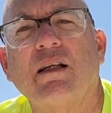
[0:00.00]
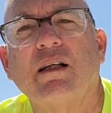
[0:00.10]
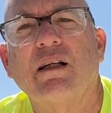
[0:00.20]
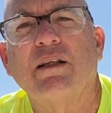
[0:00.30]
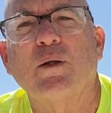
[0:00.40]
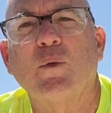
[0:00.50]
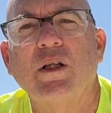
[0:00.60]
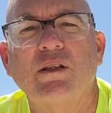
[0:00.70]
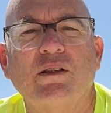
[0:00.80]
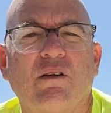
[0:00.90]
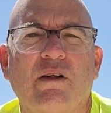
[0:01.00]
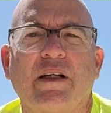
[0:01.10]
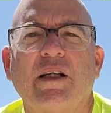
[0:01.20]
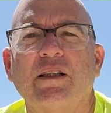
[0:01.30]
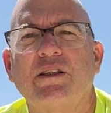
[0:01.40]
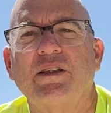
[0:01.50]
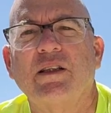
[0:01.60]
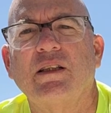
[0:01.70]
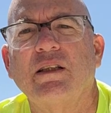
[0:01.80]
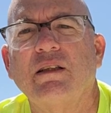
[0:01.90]
uh, and the winds are against
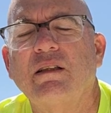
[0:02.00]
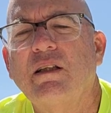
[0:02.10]
you and